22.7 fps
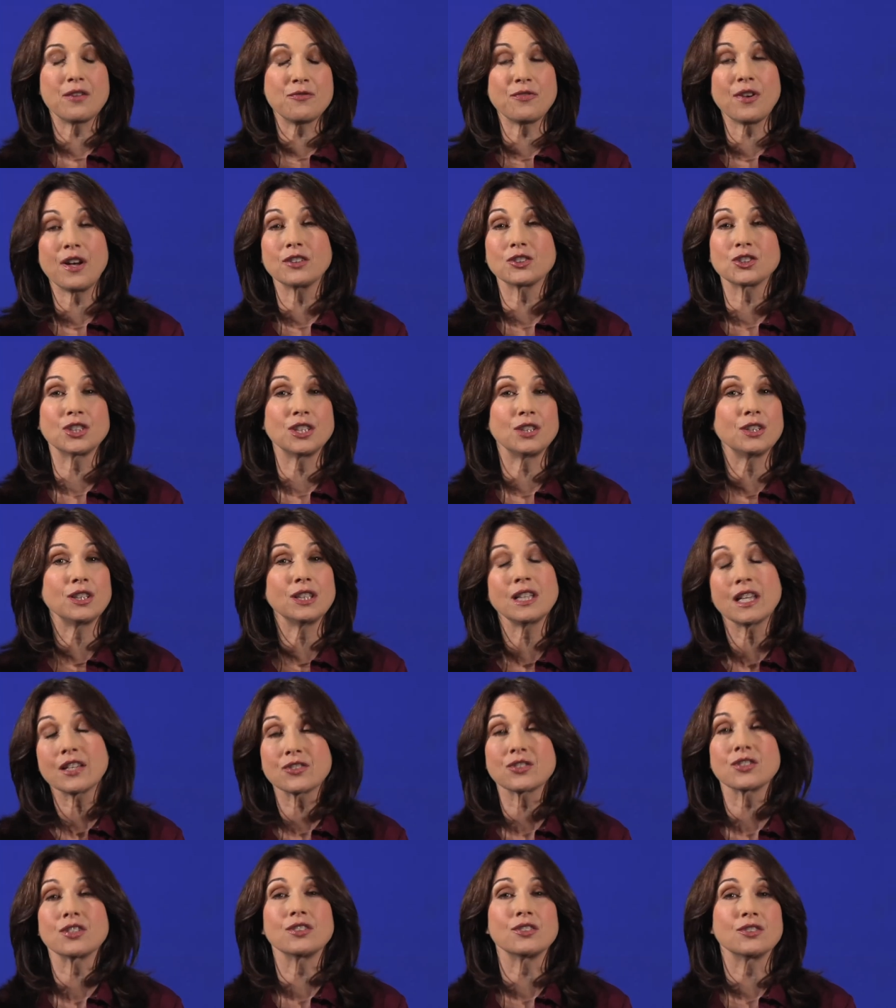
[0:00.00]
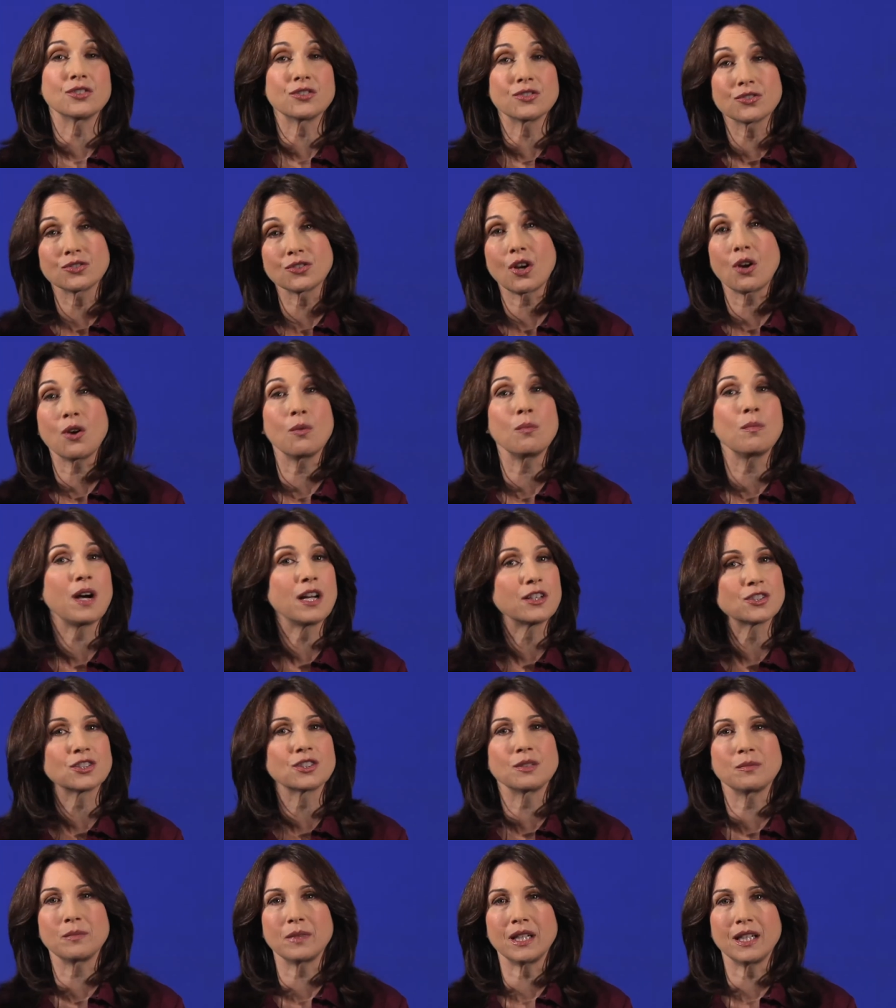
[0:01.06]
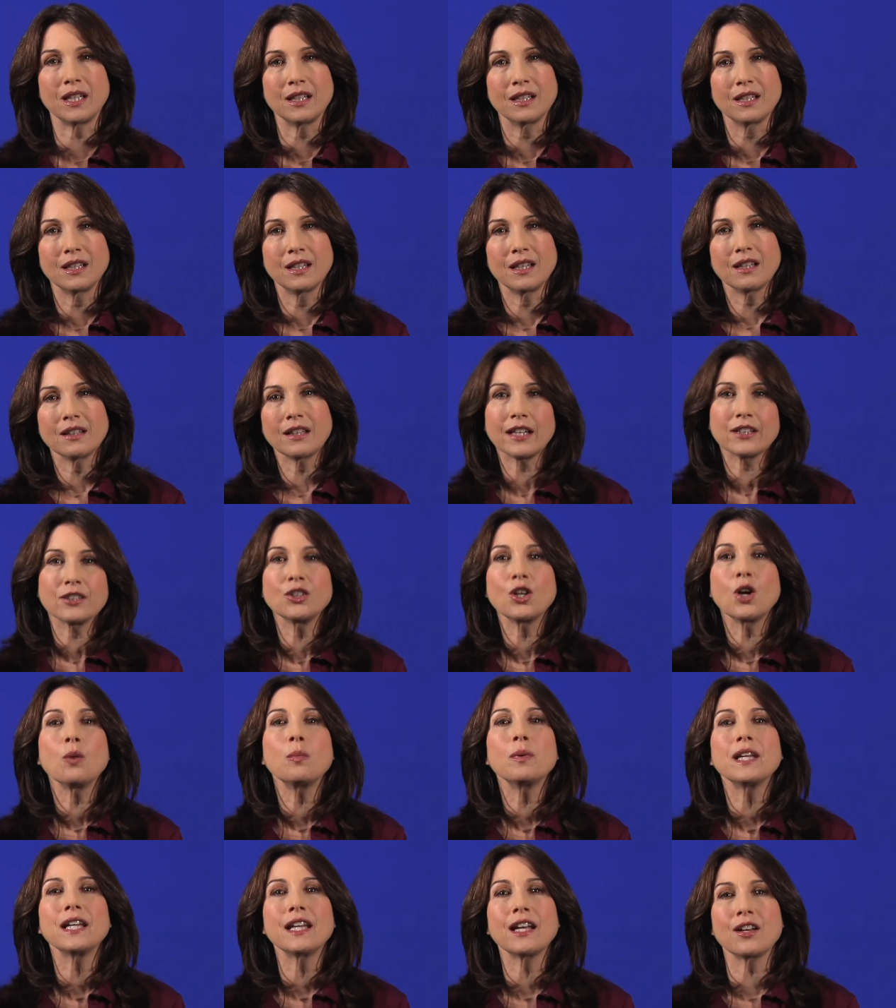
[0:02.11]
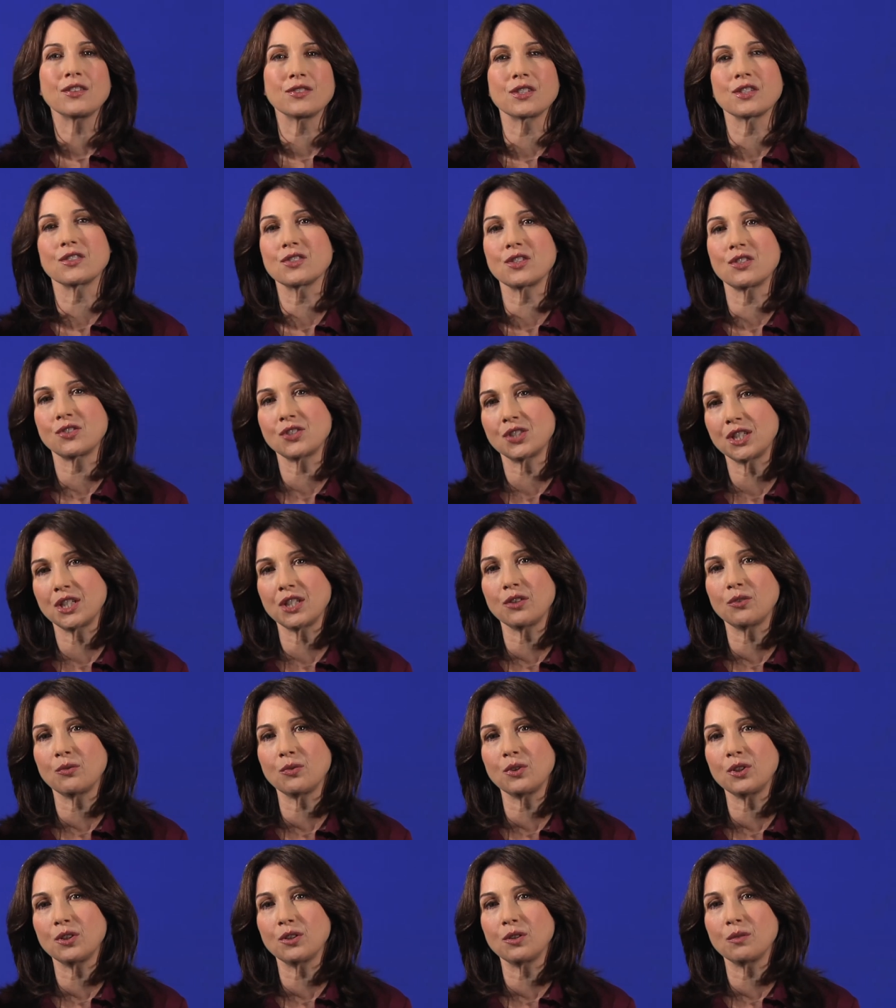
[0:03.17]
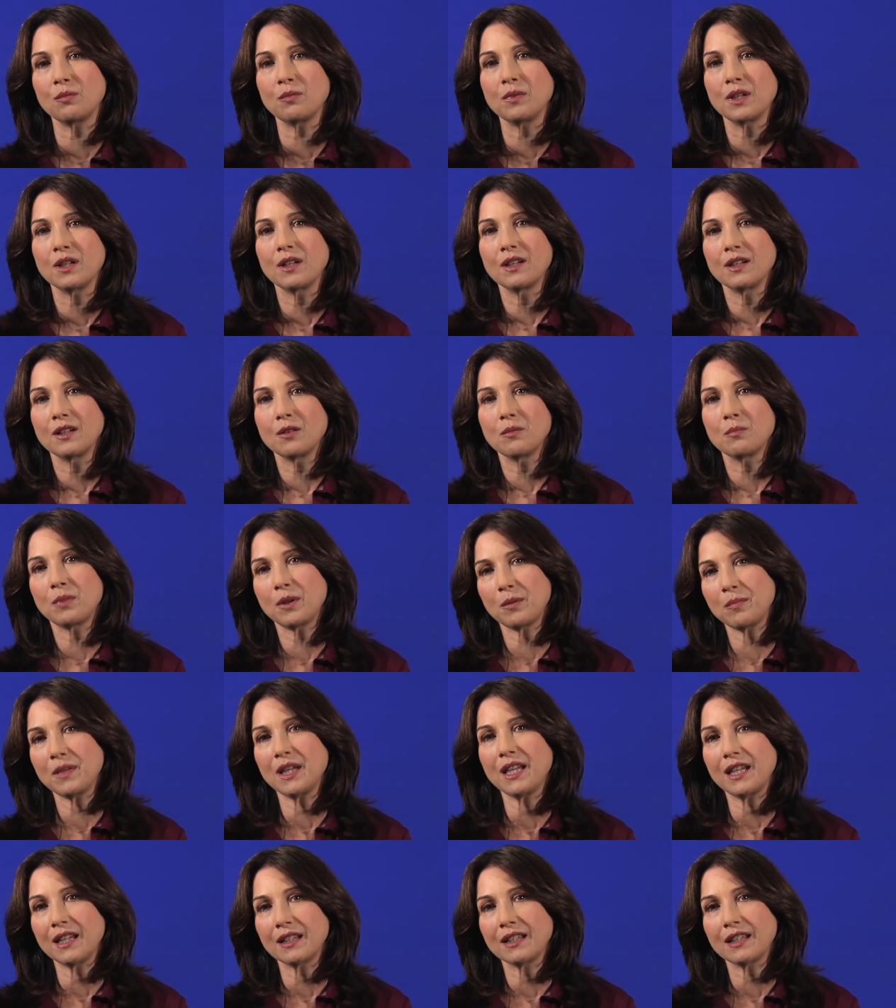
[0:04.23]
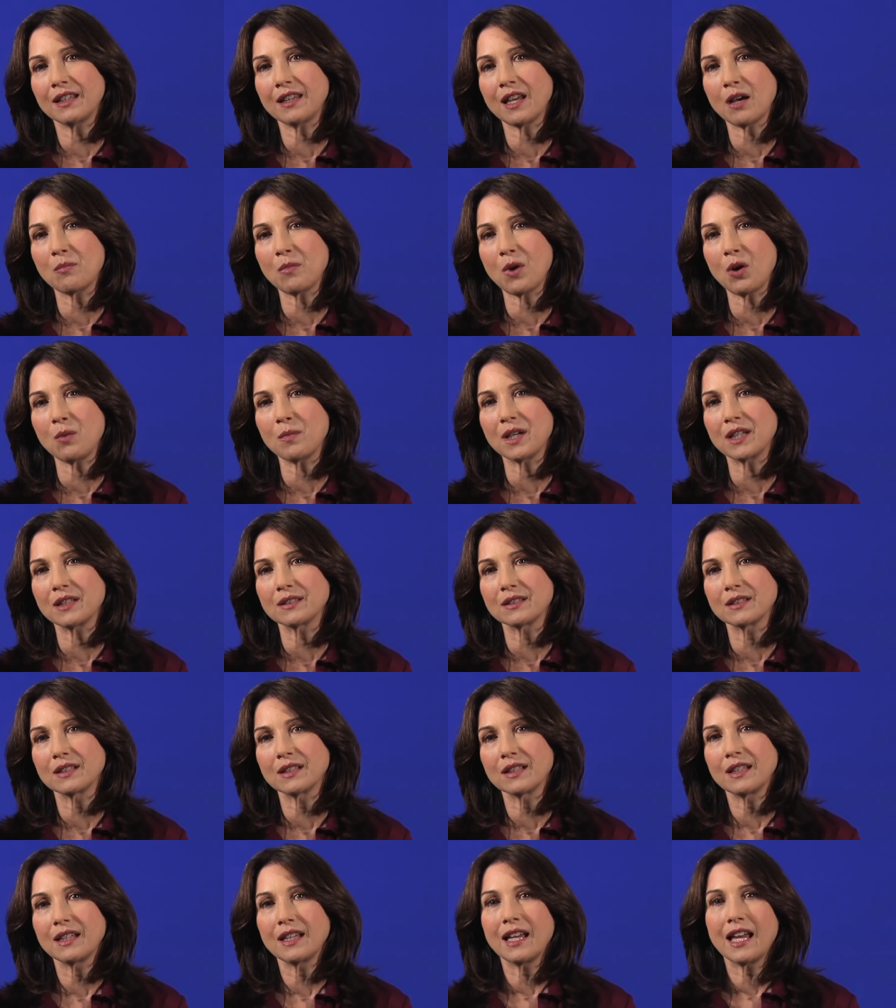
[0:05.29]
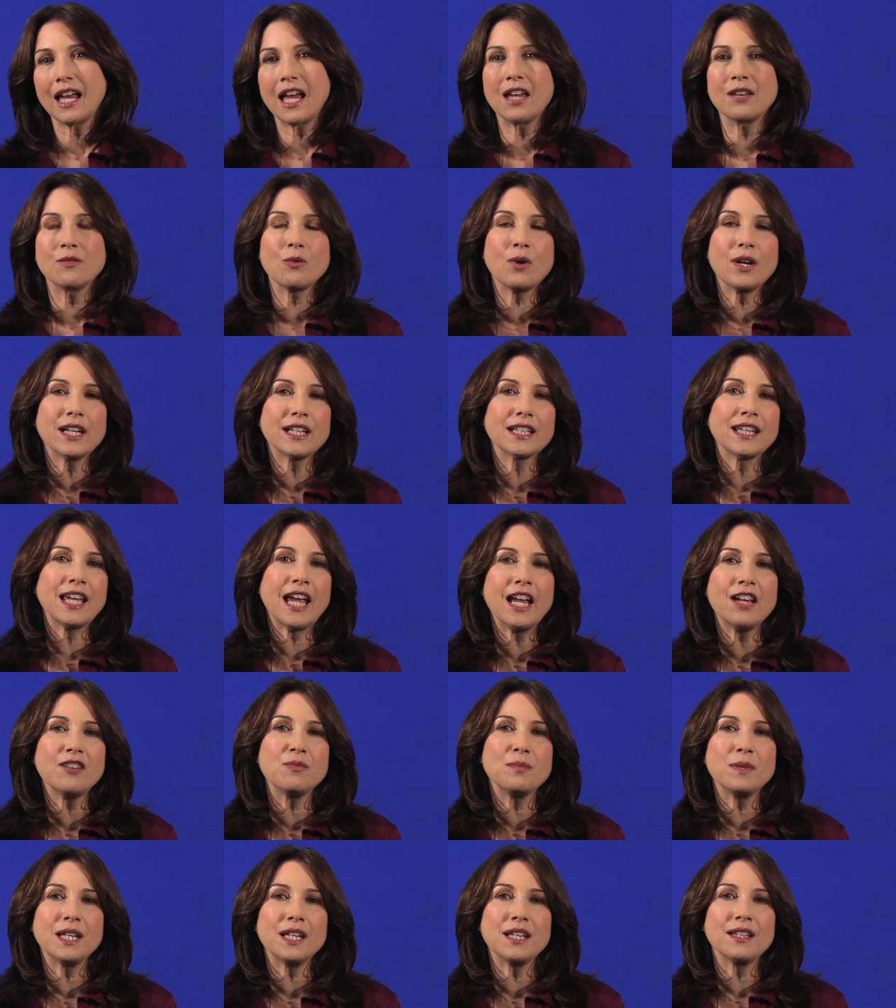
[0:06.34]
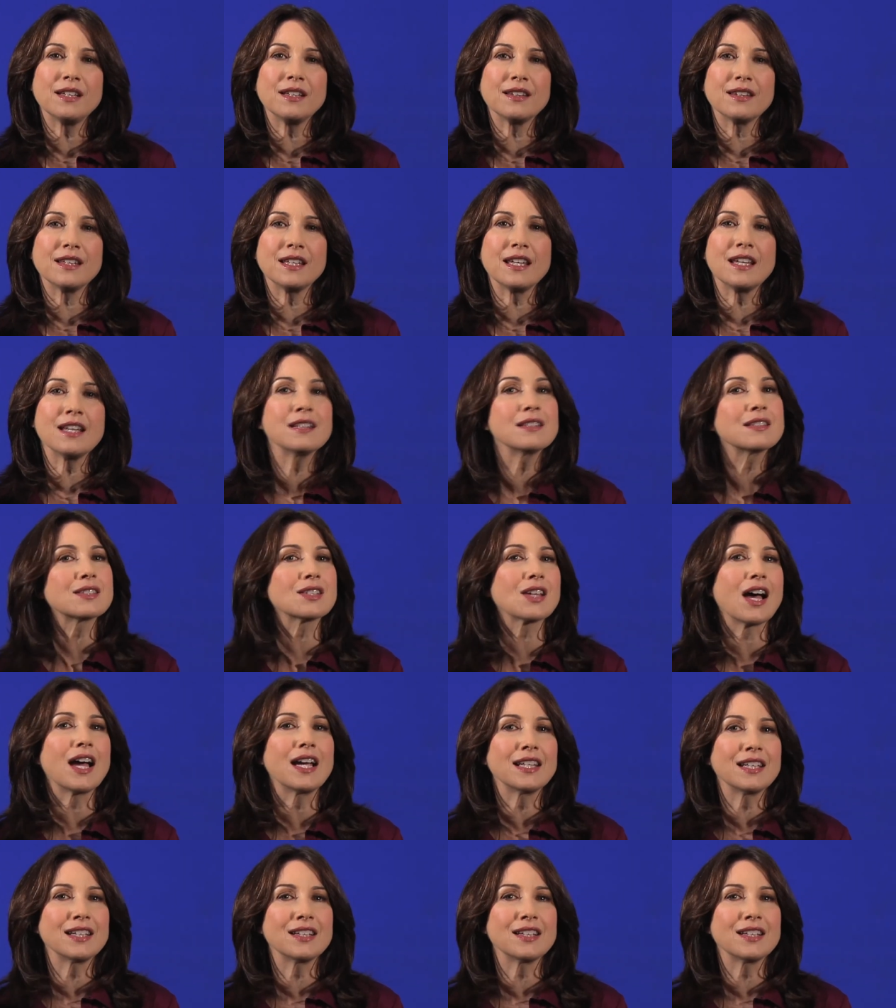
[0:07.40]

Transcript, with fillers: felt she listened so much to me, like nobody else existed in the room but me in that moment. And what it gave me, the insight